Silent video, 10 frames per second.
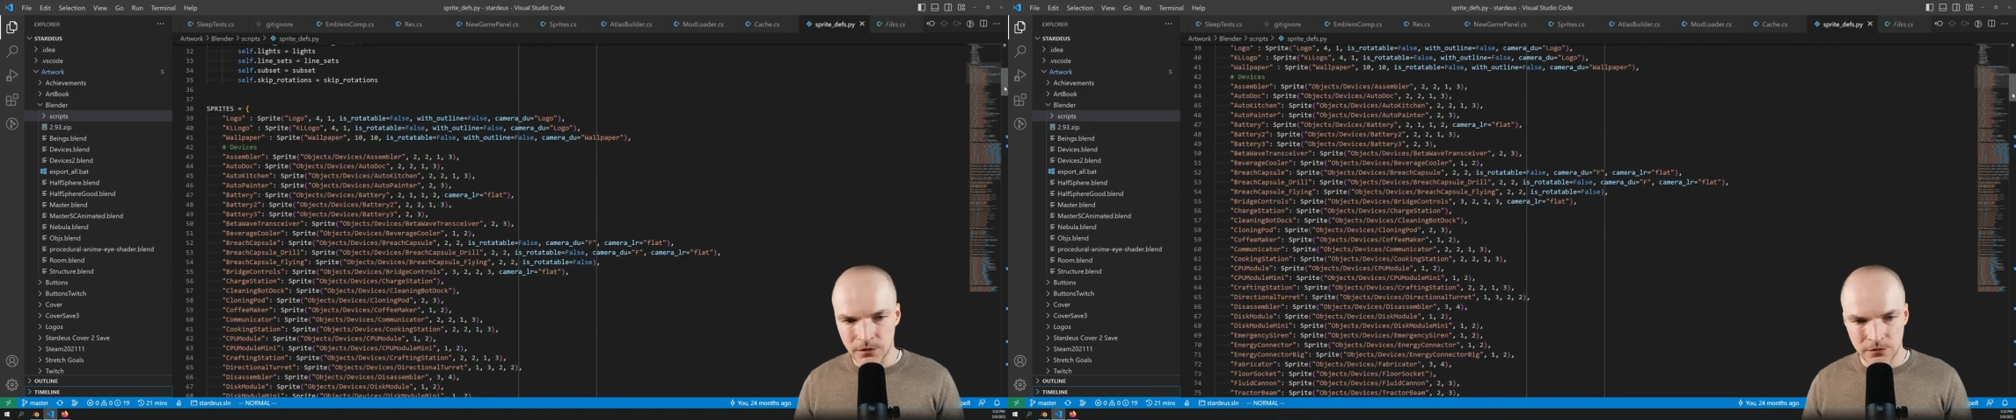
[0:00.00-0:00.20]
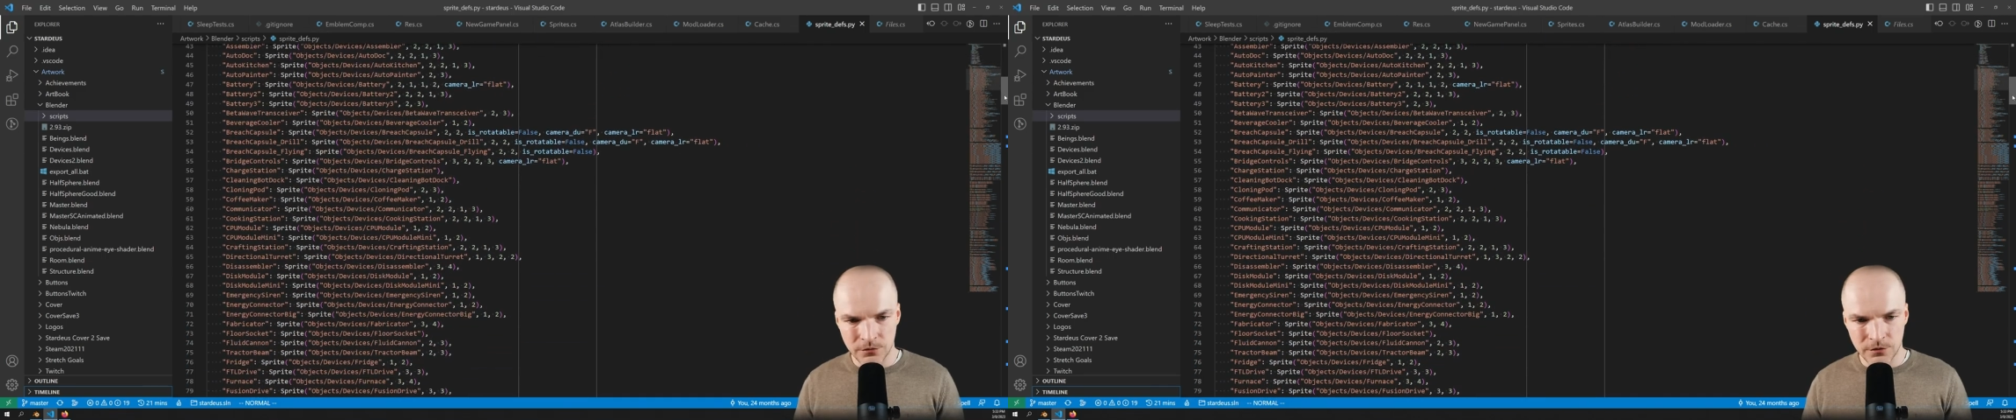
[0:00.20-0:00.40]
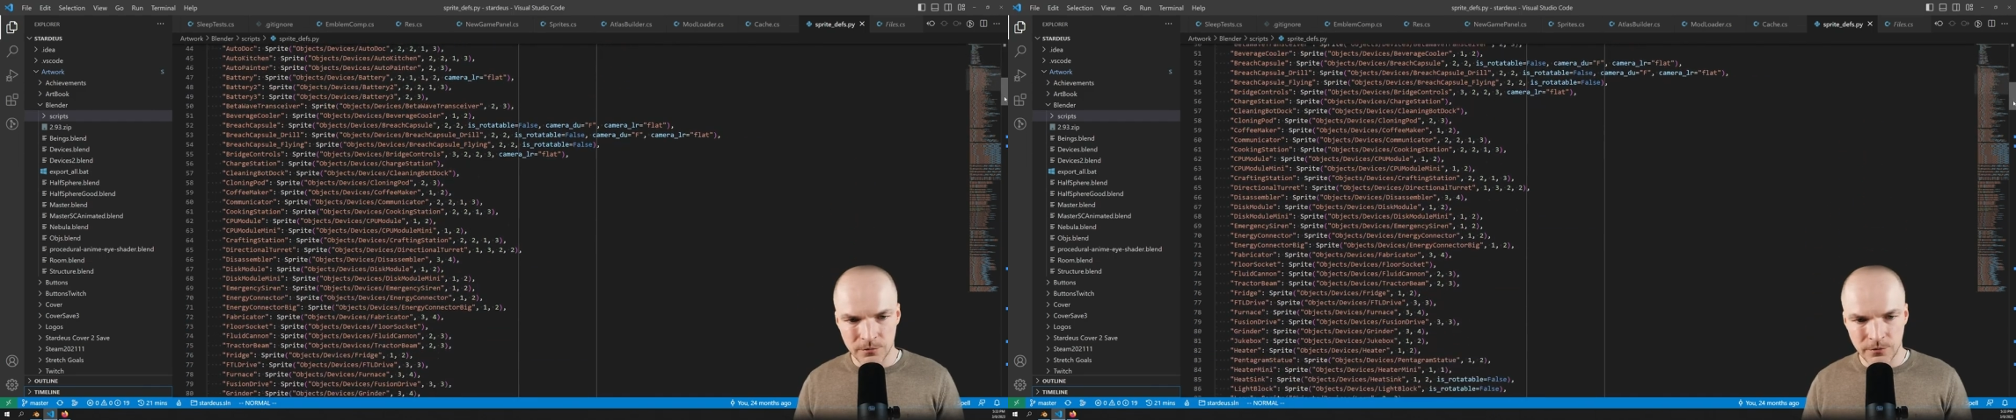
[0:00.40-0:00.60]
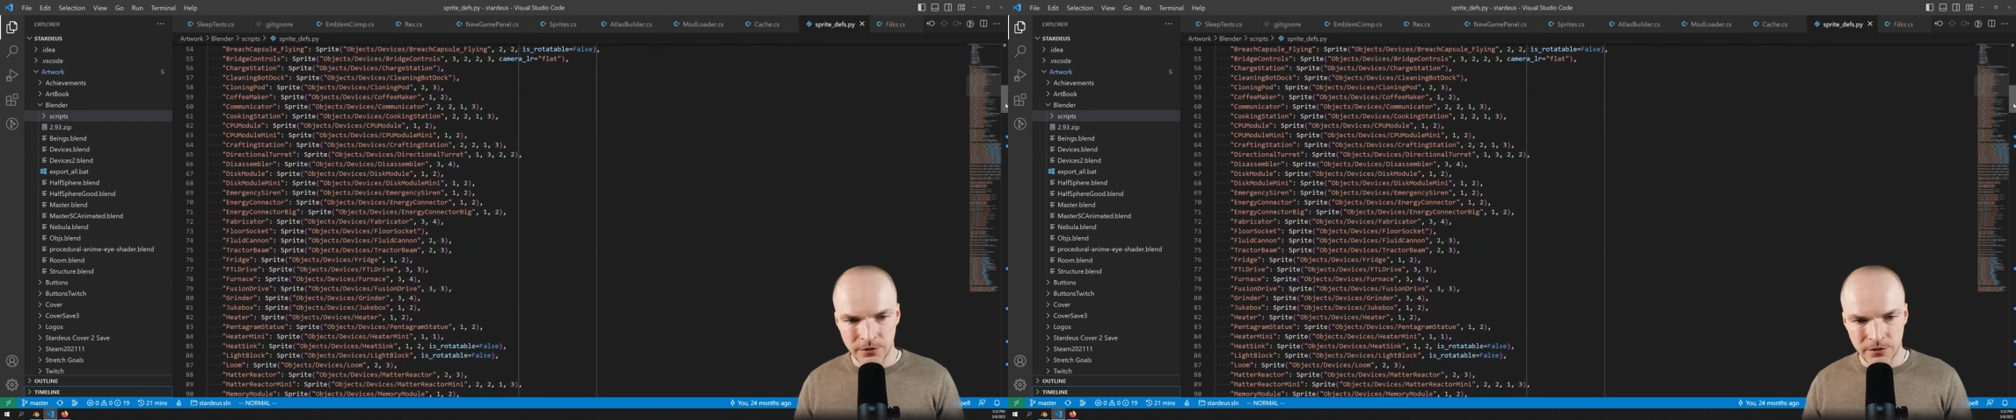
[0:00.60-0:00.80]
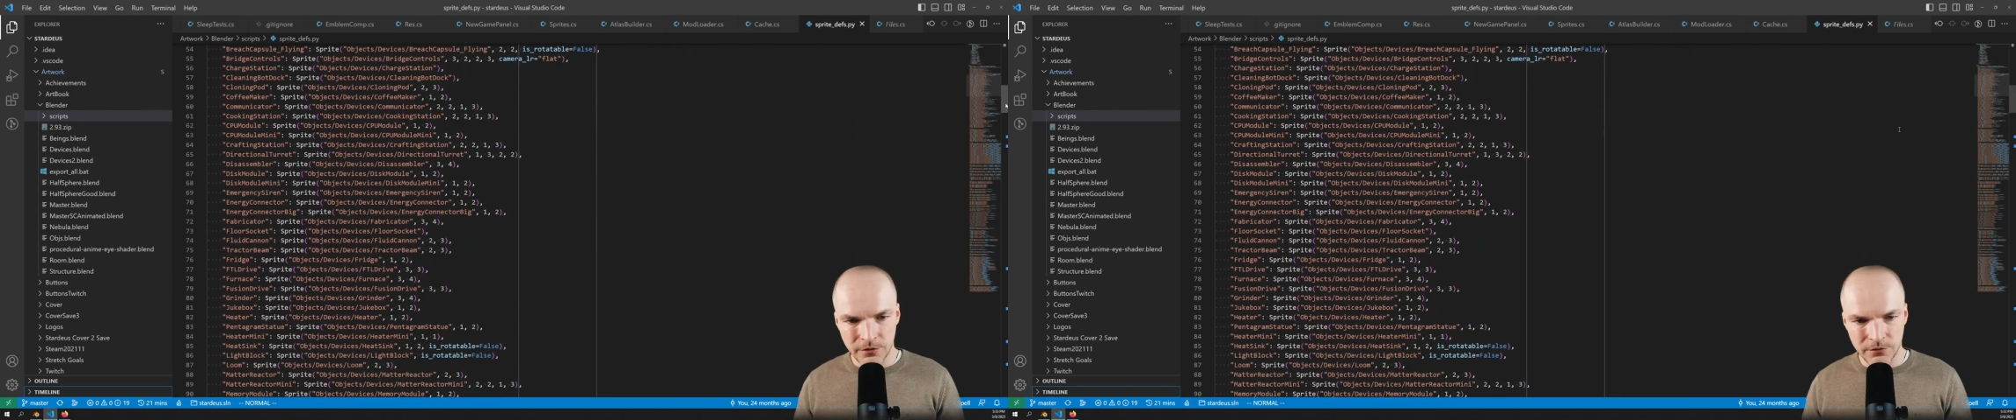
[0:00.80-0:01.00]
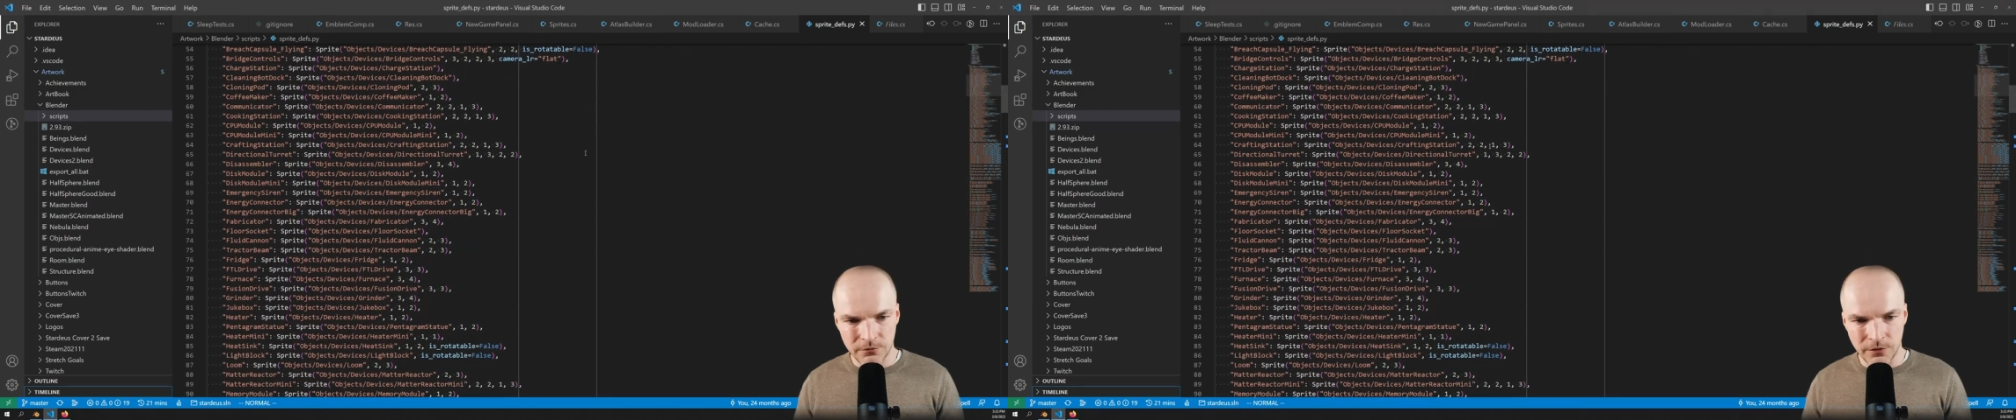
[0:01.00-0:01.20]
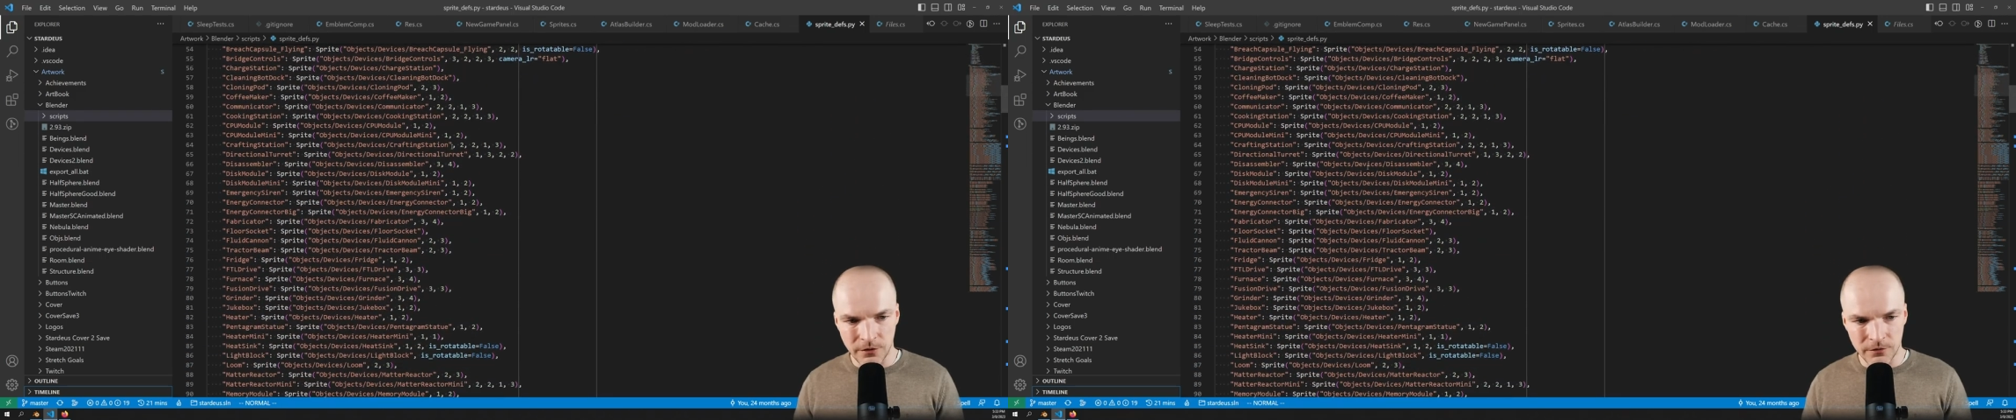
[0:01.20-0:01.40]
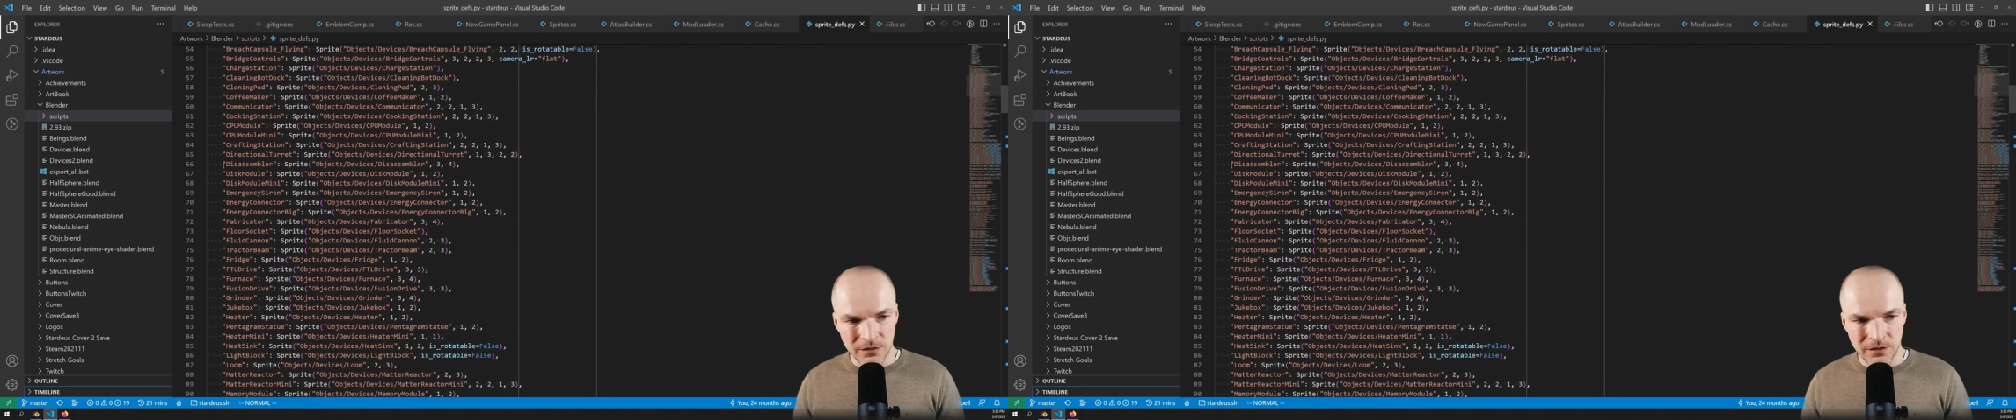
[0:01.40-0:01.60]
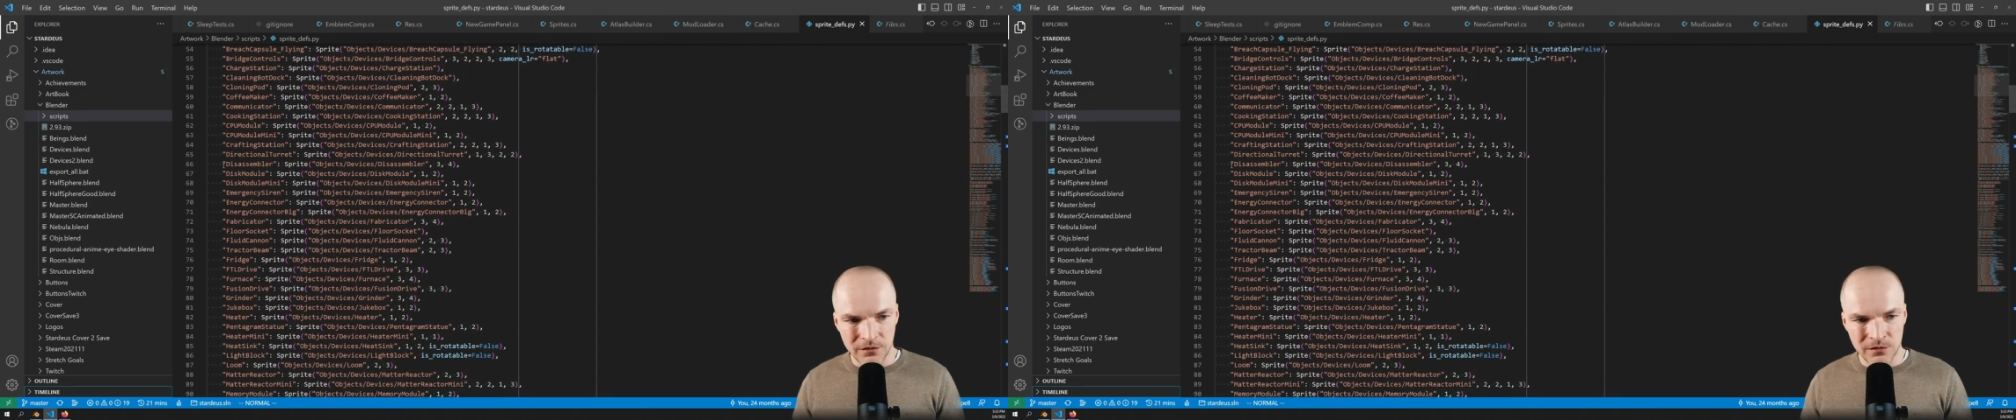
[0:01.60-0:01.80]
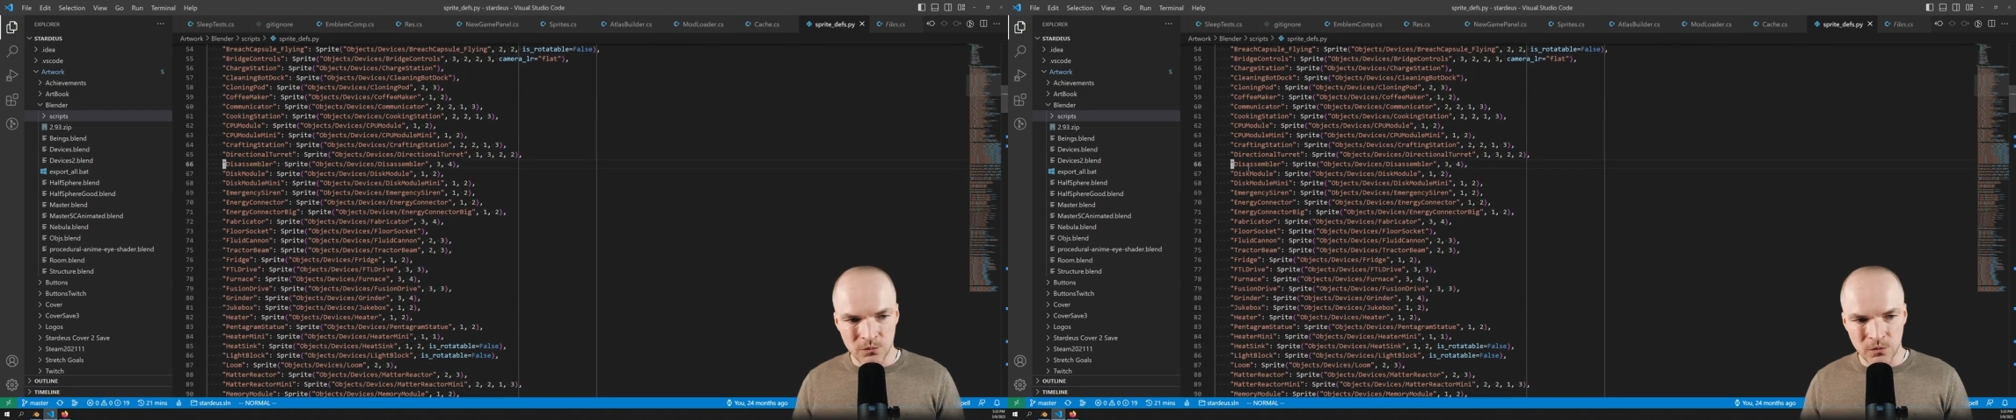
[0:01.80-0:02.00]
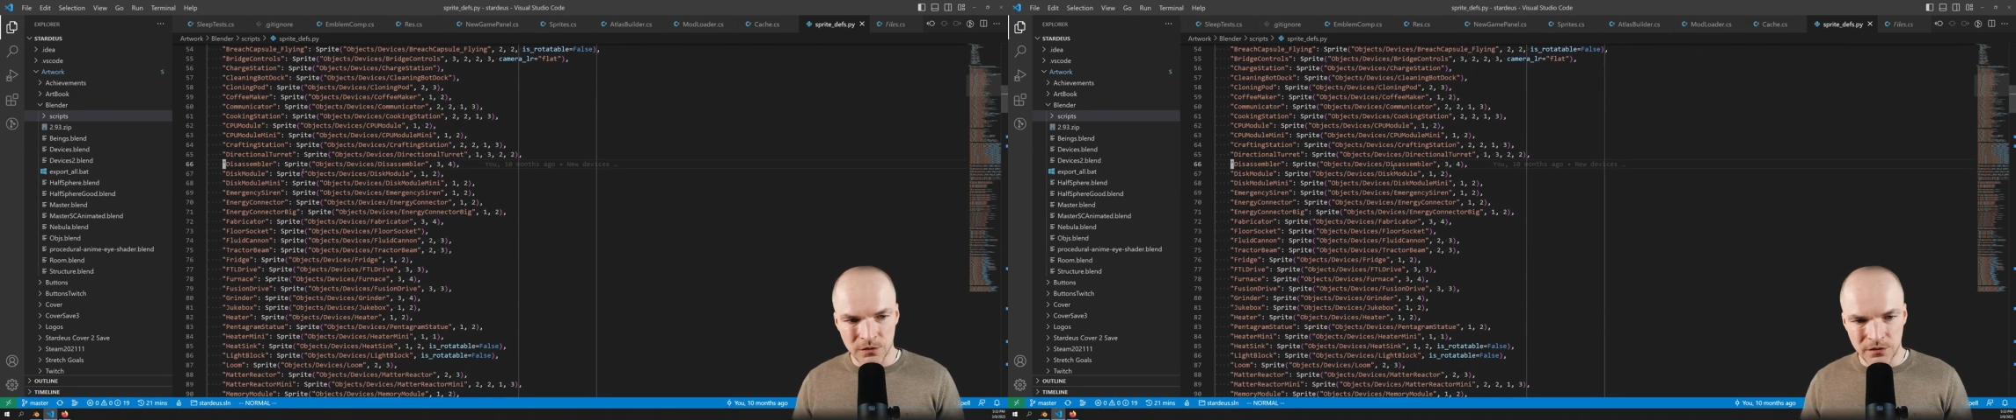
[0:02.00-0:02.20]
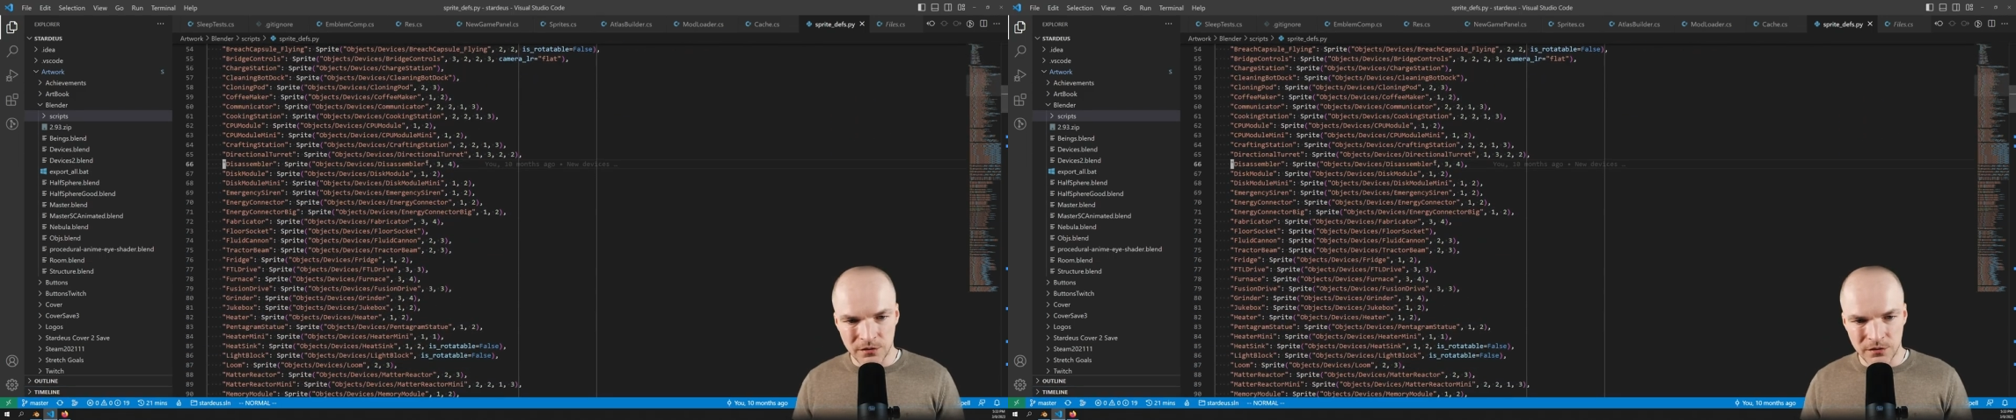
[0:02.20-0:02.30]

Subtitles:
So the sprite defs file tells what